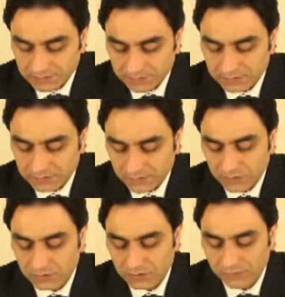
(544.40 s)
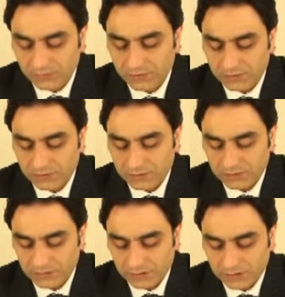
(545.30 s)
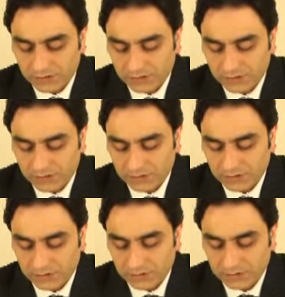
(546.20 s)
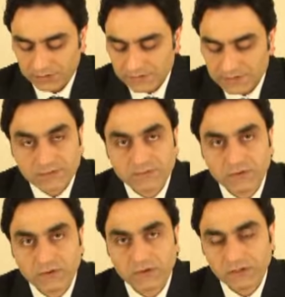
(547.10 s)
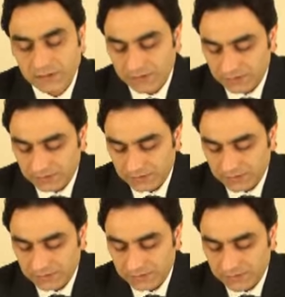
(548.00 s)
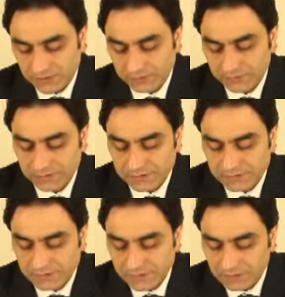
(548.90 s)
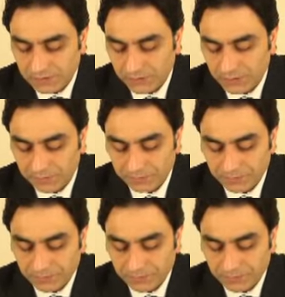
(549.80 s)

the return of uh, the sinful uh, servants to him